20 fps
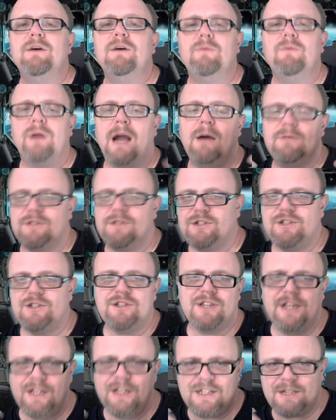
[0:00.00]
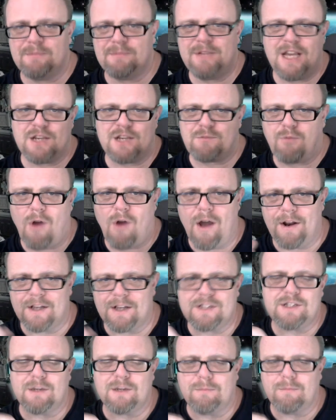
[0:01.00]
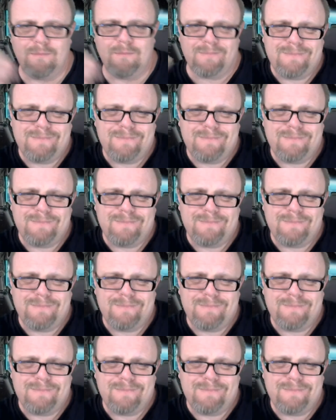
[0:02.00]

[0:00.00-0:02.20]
when I was just getting some test products to